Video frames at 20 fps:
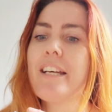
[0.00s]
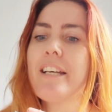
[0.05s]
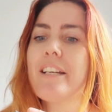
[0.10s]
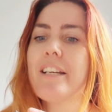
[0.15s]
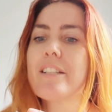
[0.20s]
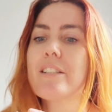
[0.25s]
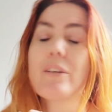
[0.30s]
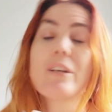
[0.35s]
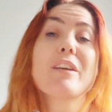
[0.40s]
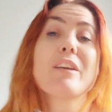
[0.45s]

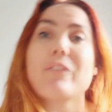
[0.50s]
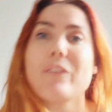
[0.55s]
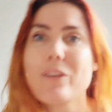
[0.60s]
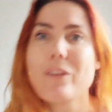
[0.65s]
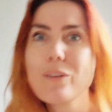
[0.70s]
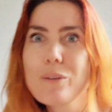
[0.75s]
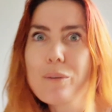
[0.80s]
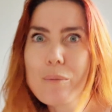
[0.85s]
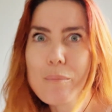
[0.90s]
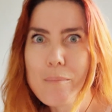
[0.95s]
So if
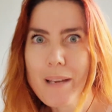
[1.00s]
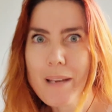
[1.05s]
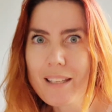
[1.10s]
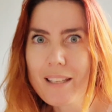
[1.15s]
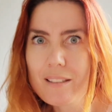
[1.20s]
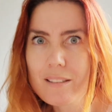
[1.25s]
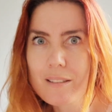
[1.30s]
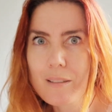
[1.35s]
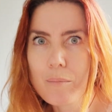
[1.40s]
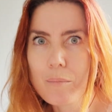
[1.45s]
you make
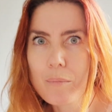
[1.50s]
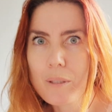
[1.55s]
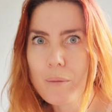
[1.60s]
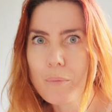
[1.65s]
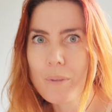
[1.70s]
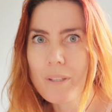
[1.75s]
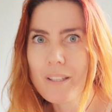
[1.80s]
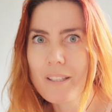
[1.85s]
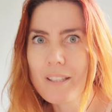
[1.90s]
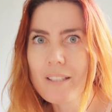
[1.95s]
something
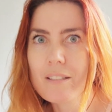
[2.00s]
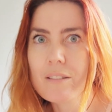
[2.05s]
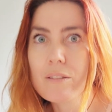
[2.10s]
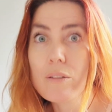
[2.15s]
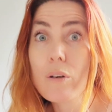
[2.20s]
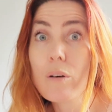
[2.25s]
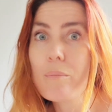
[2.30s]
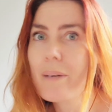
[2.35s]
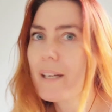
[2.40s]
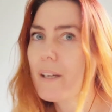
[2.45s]
with this, oh
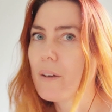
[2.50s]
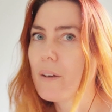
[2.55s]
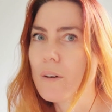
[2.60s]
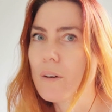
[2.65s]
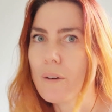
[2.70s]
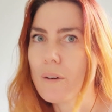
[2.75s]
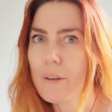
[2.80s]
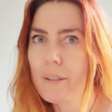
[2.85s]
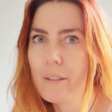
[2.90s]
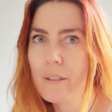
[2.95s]
my
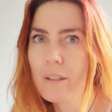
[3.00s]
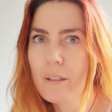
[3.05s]
God,